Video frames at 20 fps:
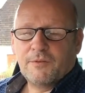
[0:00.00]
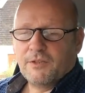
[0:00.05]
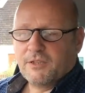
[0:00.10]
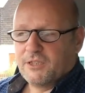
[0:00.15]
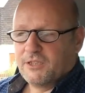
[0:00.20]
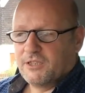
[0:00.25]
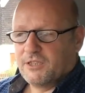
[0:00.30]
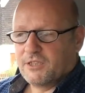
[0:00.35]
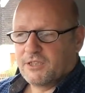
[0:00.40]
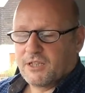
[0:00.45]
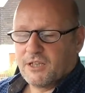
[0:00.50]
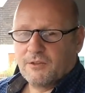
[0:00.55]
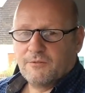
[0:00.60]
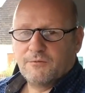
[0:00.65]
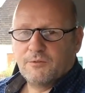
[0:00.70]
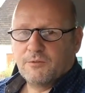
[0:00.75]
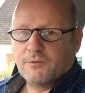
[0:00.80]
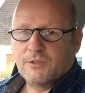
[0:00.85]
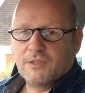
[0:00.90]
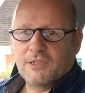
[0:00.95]
you can just go
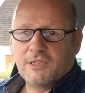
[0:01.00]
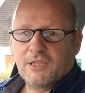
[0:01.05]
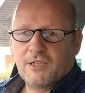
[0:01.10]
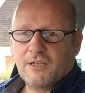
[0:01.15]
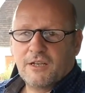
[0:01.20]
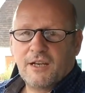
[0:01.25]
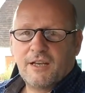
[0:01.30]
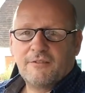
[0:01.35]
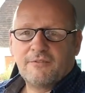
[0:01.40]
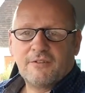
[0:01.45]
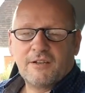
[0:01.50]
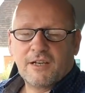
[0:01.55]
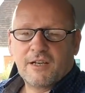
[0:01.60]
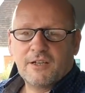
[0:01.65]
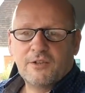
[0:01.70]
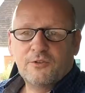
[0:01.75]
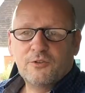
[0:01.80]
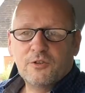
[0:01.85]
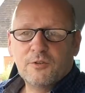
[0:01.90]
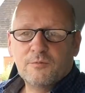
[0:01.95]
forward and turn left like
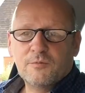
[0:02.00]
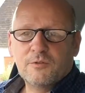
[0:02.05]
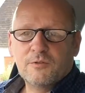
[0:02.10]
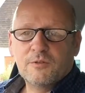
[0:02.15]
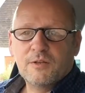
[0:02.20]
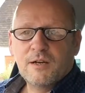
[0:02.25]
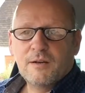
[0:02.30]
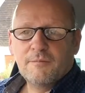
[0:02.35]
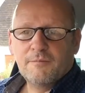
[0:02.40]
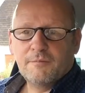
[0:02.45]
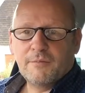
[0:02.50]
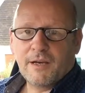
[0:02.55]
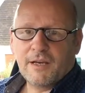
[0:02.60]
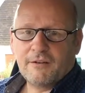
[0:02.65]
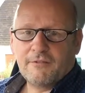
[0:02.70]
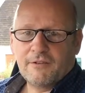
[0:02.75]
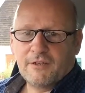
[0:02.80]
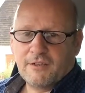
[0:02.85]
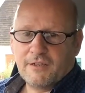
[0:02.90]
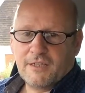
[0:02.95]
a normal
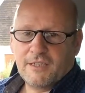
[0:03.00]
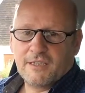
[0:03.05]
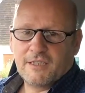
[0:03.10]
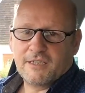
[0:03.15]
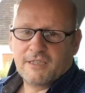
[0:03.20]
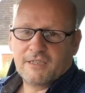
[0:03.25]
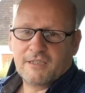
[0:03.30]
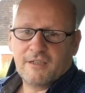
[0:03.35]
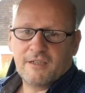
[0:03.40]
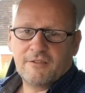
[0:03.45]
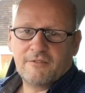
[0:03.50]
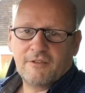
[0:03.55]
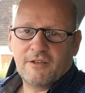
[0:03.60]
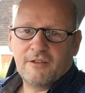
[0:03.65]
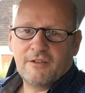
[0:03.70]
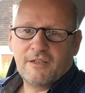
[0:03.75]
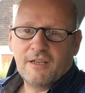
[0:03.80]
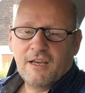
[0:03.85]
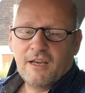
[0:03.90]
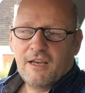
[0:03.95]
main road into side
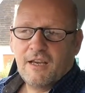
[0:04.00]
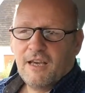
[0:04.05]
road.